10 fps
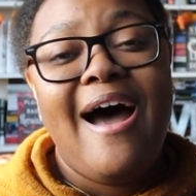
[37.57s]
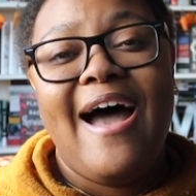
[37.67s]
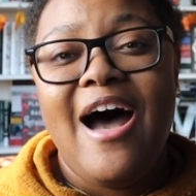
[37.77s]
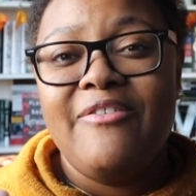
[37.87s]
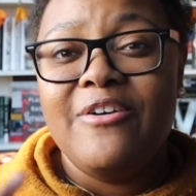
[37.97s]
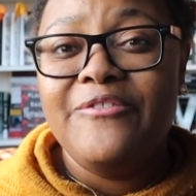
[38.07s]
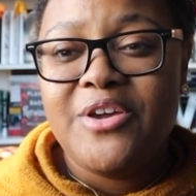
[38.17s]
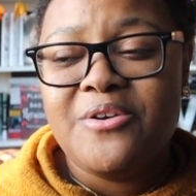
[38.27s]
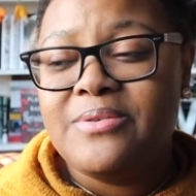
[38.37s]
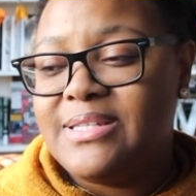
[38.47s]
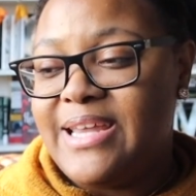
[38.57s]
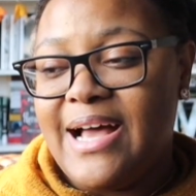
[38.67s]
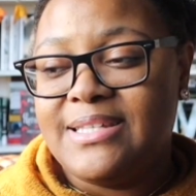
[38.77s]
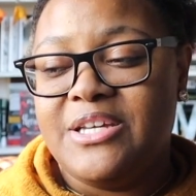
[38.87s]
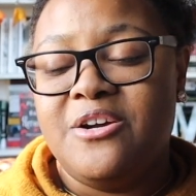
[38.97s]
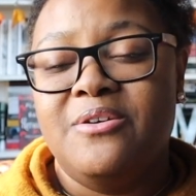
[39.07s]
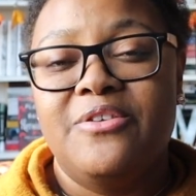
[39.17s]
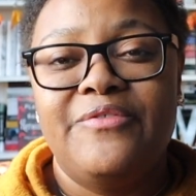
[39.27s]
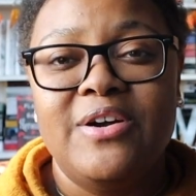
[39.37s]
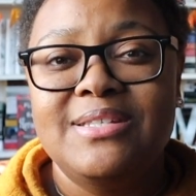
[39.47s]
I have a few stacks here.
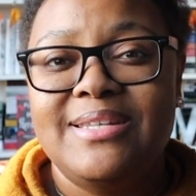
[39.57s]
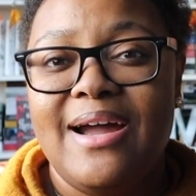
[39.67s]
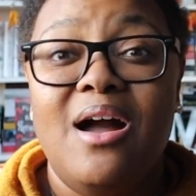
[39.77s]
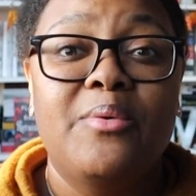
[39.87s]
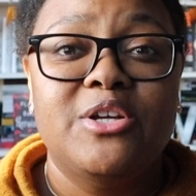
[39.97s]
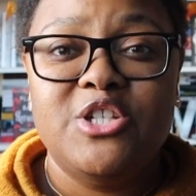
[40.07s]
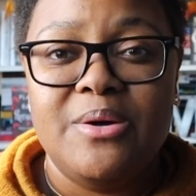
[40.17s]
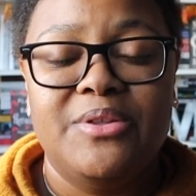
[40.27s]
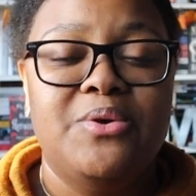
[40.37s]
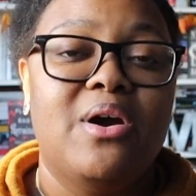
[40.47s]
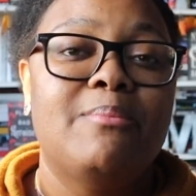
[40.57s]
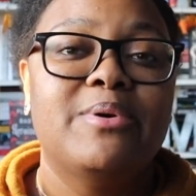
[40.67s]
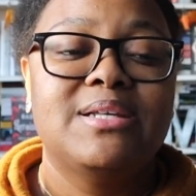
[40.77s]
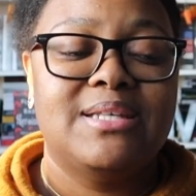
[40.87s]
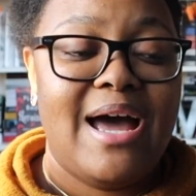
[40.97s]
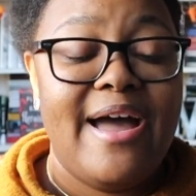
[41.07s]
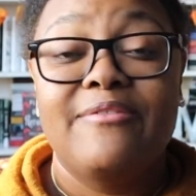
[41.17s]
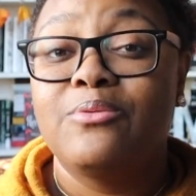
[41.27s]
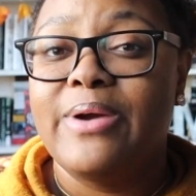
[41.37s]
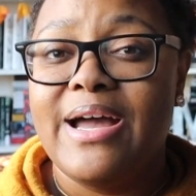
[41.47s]
The first stack I want to share with you are books that I
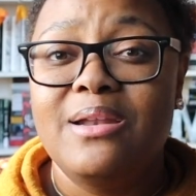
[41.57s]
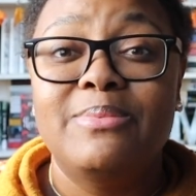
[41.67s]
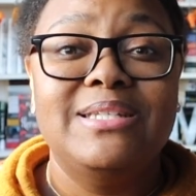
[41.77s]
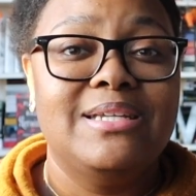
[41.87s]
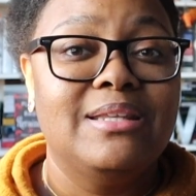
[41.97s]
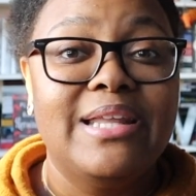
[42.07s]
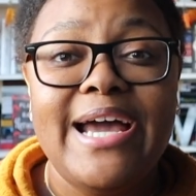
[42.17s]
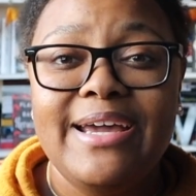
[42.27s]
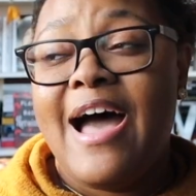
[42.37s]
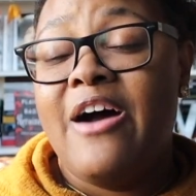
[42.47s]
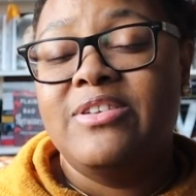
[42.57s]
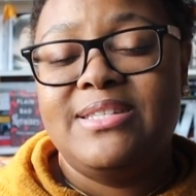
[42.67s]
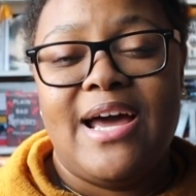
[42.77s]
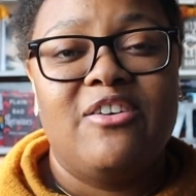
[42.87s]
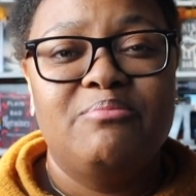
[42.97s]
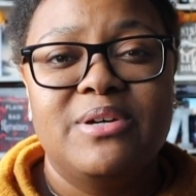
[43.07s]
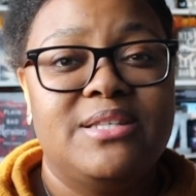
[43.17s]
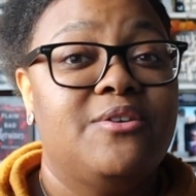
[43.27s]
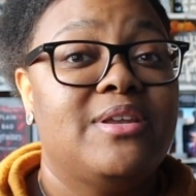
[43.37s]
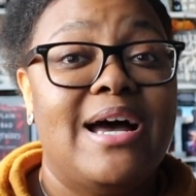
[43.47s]
have read but didn't like. I have a stack of books
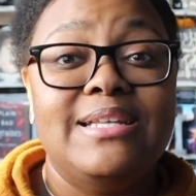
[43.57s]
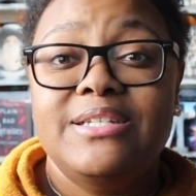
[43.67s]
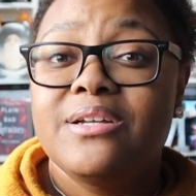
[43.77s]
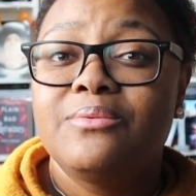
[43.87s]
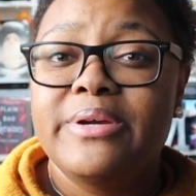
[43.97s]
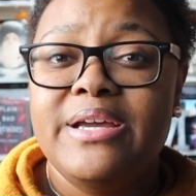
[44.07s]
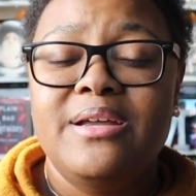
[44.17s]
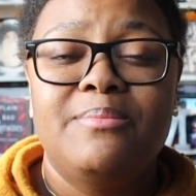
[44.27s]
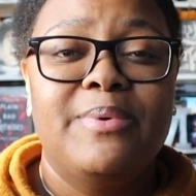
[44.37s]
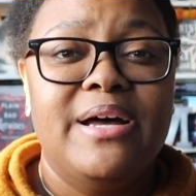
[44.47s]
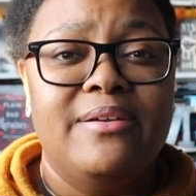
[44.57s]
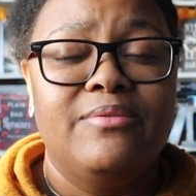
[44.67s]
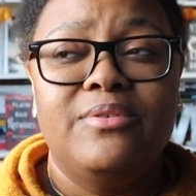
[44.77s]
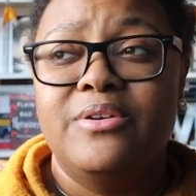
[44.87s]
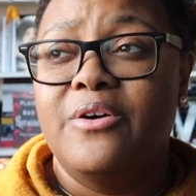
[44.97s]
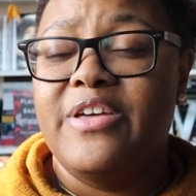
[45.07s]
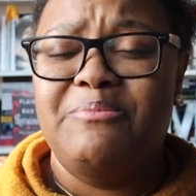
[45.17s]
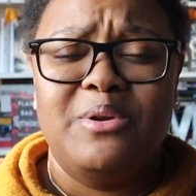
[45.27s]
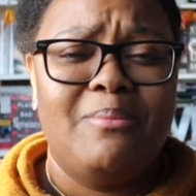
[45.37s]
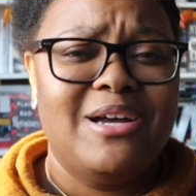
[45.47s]
here that I did read, but you know, they've
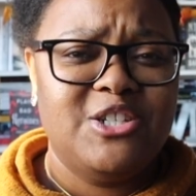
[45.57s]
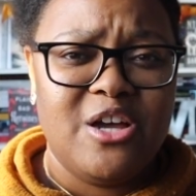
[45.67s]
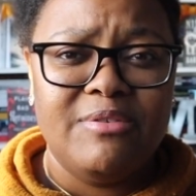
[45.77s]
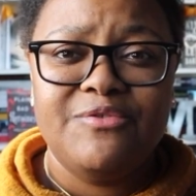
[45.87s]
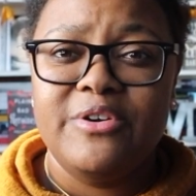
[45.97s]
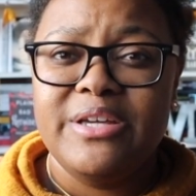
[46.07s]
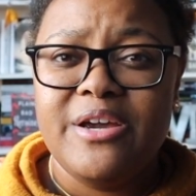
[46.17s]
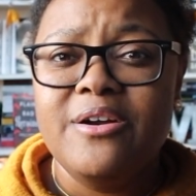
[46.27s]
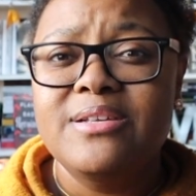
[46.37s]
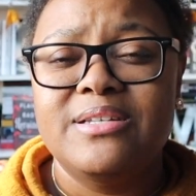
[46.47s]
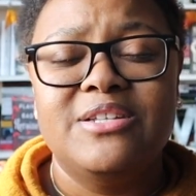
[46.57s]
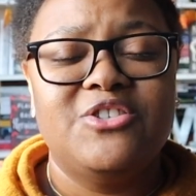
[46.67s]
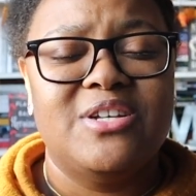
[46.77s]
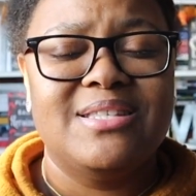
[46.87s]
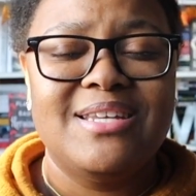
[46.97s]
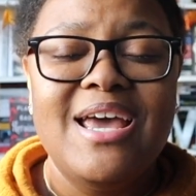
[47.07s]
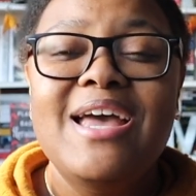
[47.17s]
been on my shelves for years and it's just